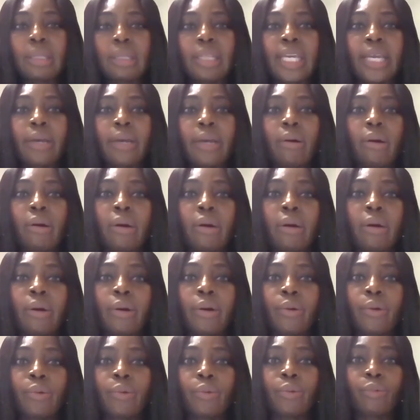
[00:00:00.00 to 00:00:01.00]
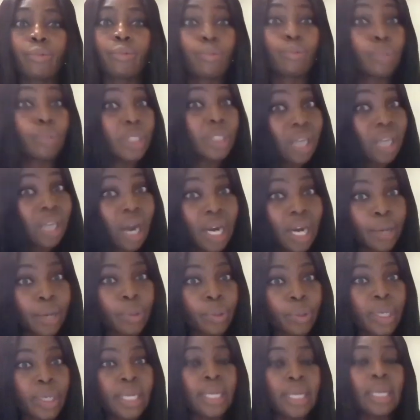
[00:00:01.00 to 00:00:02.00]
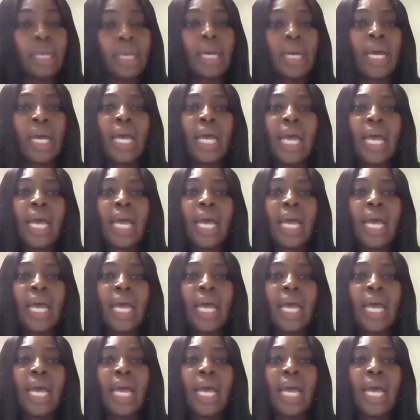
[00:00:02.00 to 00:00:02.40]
they are retiring,